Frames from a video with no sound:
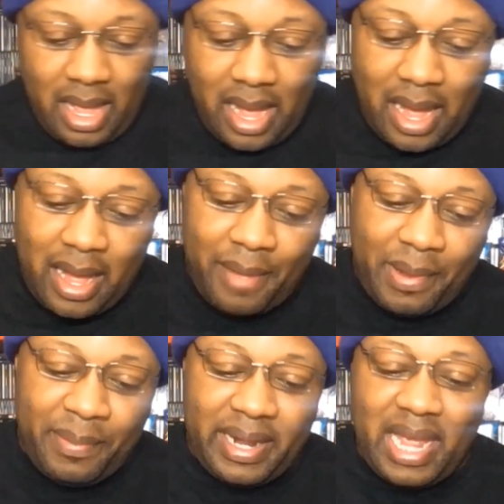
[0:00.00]
Ah,
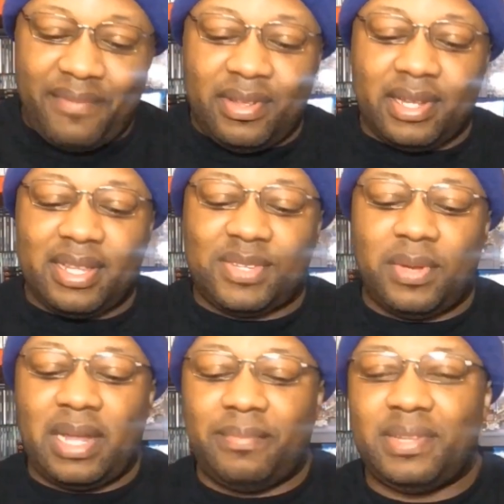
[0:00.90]
my buddy Evan hooked this
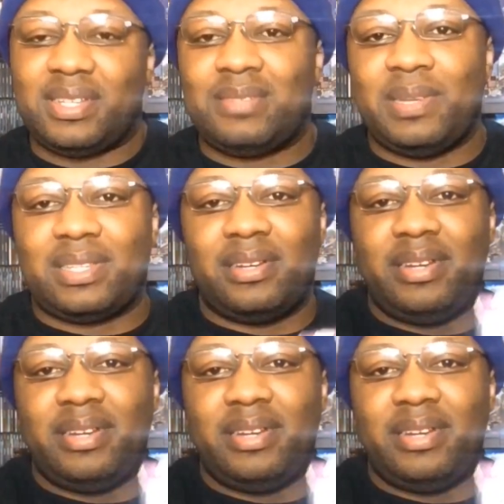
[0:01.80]
one up. This is Mr.